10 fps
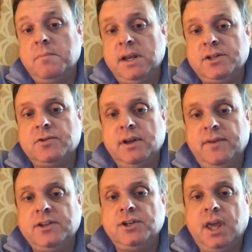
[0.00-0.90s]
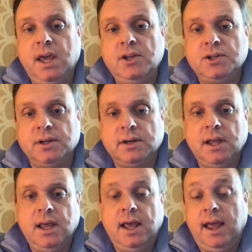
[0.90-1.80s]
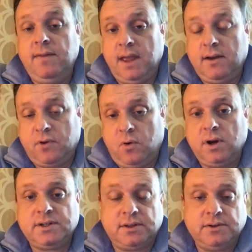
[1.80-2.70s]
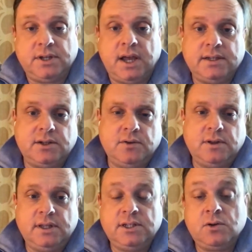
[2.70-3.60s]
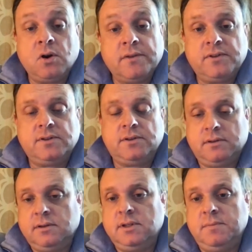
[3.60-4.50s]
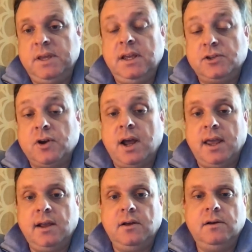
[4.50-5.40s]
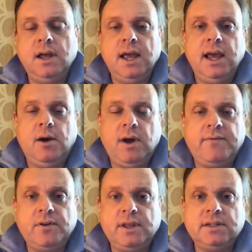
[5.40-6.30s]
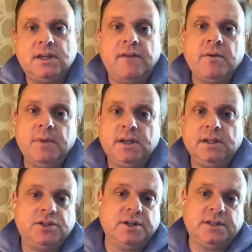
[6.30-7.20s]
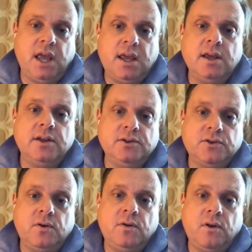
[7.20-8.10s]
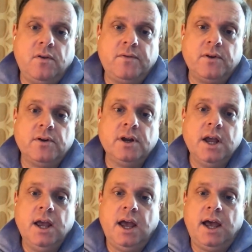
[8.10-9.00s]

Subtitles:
or the Ministry of Education. And then, of course, there's us. So it's sort of to be a triangle. However, this government has just taken control over